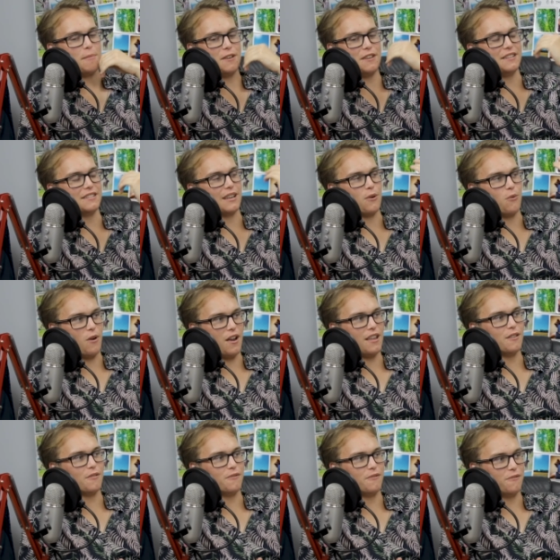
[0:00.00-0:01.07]
he's like, where the
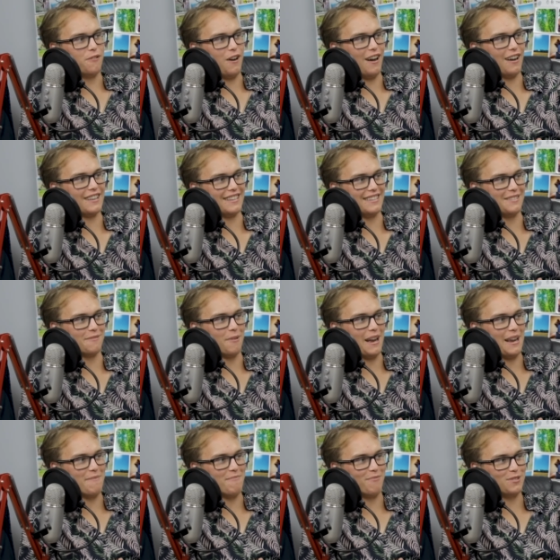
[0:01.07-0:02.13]
fuck is
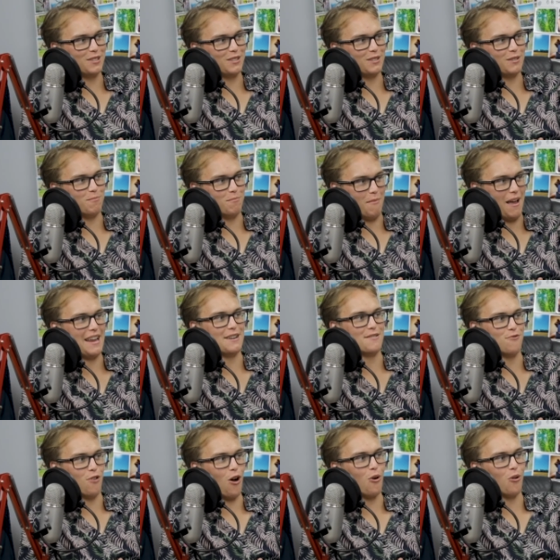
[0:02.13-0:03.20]
my main
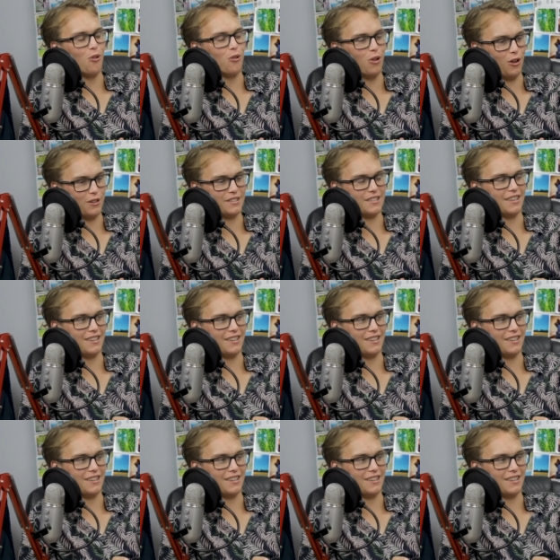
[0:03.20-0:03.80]
role Oscar?